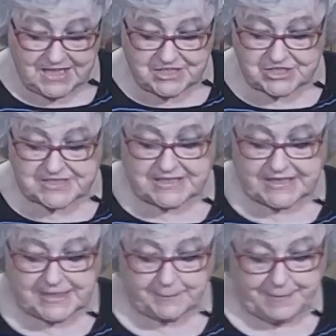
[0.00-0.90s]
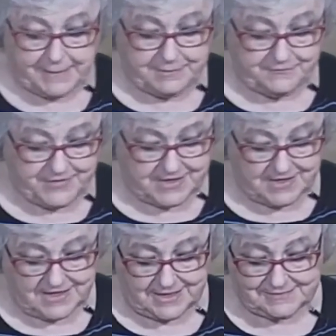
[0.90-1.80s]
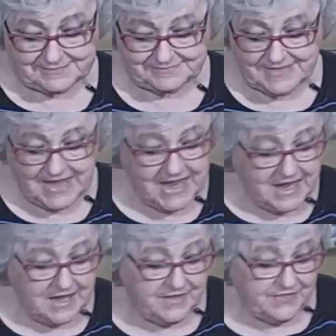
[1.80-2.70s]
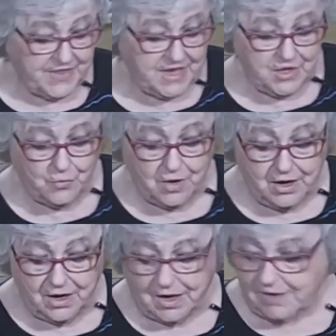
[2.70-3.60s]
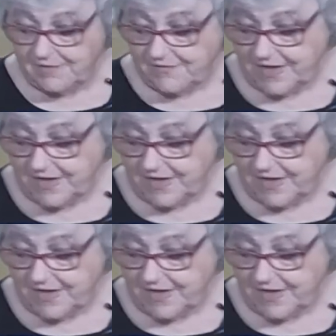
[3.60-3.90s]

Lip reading: And just a little pepper for colour. And there you are.